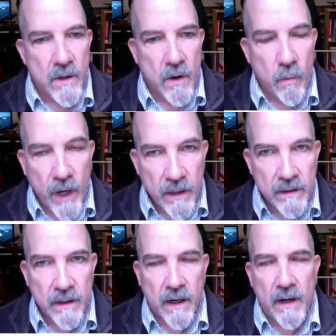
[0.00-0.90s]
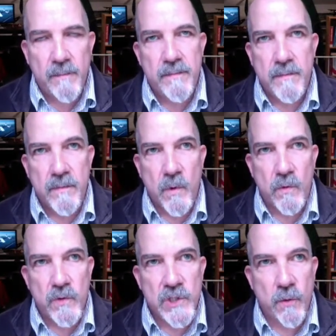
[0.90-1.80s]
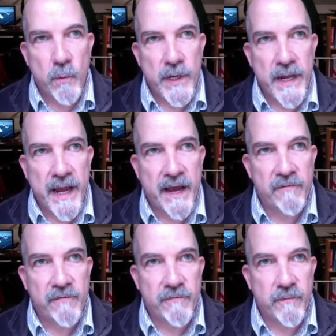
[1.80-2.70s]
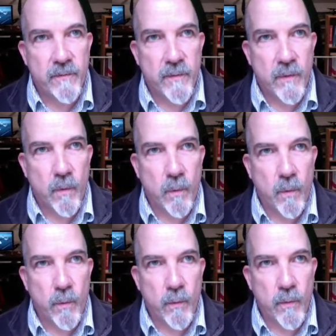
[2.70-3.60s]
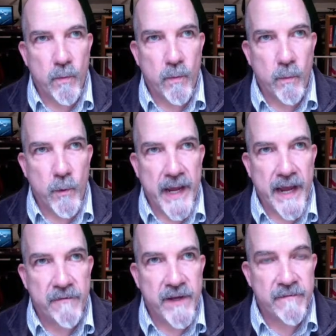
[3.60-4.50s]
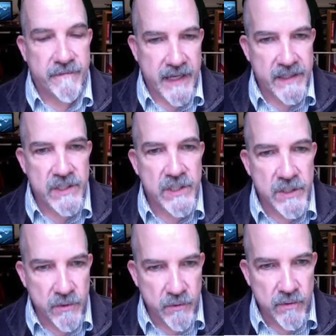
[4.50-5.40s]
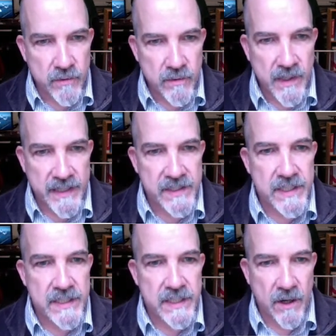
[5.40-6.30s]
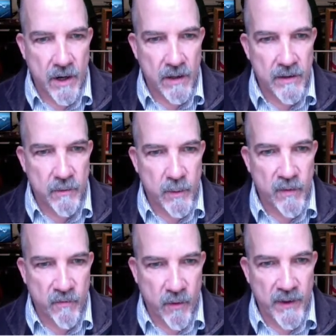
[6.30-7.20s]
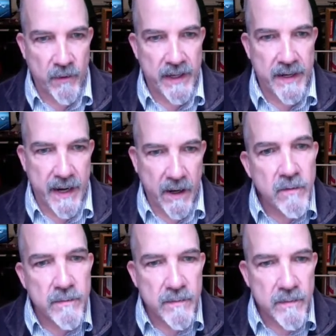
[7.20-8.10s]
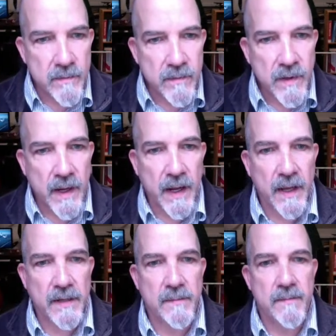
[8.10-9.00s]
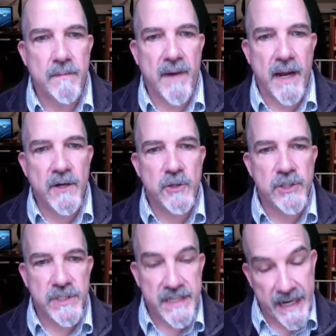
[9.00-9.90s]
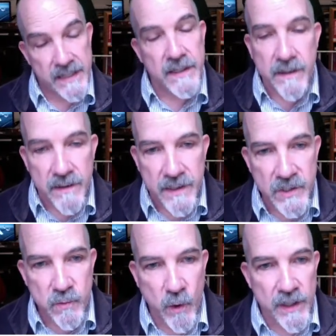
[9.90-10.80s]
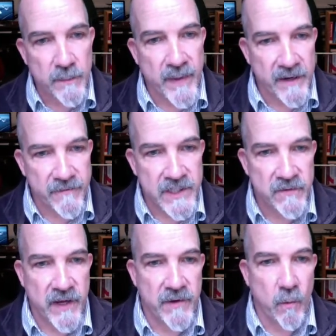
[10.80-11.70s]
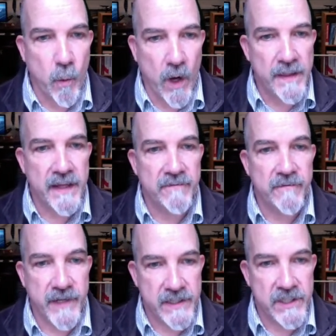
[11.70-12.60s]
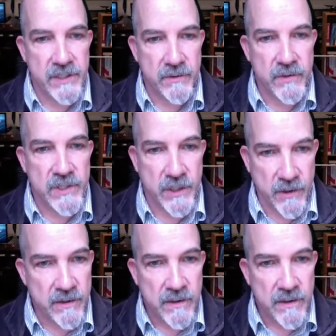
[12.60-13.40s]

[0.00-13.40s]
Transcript: Well, so we have a phase 2 STTR that we're performing right now. And my understanding is one of the benefits of having won that phase 2 sitter